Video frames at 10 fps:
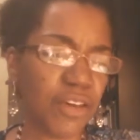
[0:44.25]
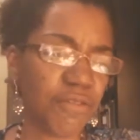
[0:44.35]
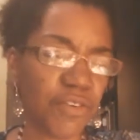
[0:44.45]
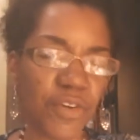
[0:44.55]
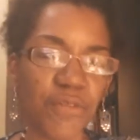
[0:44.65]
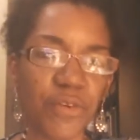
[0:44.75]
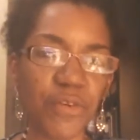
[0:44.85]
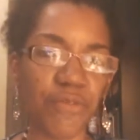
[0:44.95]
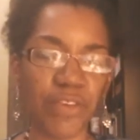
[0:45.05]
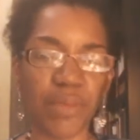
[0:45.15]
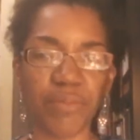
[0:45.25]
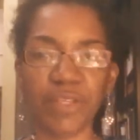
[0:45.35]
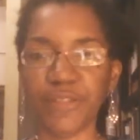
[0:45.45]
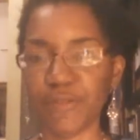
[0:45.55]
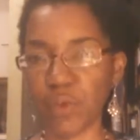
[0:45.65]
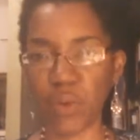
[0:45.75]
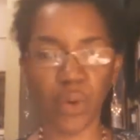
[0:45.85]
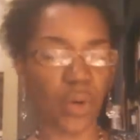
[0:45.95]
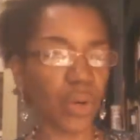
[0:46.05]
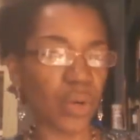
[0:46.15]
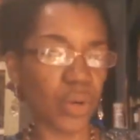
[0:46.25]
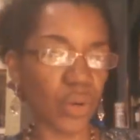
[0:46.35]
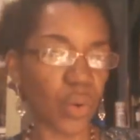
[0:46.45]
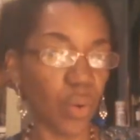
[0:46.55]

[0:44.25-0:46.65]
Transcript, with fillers: Very, very famous for her